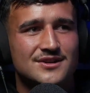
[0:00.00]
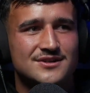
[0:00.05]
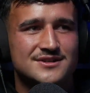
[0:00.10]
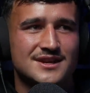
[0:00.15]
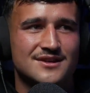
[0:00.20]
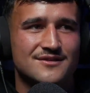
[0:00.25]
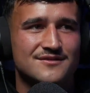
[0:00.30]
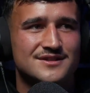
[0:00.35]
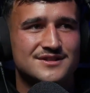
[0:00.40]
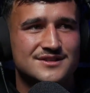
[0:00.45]

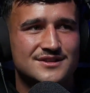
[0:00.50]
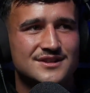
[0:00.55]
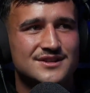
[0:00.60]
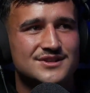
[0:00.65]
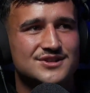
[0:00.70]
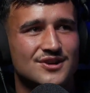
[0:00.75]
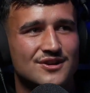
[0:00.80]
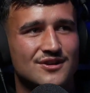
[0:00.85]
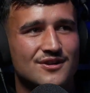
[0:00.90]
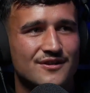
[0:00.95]
they obviously
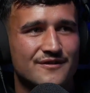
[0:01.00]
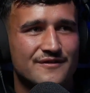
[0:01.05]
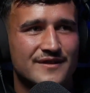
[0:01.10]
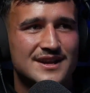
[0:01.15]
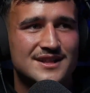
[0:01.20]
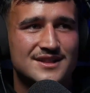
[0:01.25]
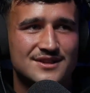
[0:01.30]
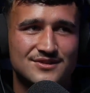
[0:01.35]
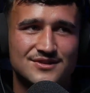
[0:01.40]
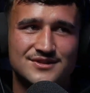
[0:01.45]
showed a lot of
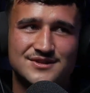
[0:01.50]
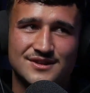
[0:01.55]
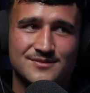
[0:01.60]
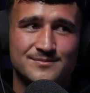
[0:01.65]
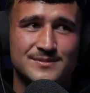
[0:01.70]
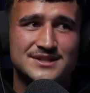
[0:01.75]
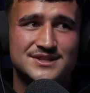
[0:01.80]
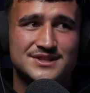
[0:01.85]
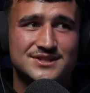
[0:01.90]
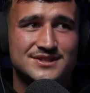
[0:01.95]
faith in you, so
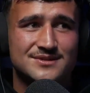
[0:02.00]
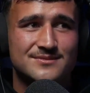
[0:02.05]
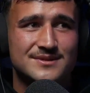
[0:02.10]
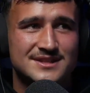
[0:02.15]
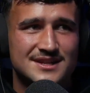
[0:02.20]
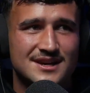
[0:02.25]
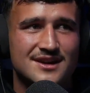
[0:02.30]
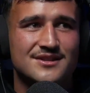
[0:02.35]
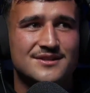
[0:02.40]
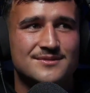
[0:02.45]
message them and
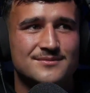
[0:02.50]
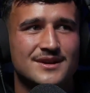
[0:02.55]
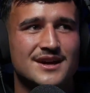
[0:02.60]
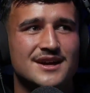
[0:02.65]
tell them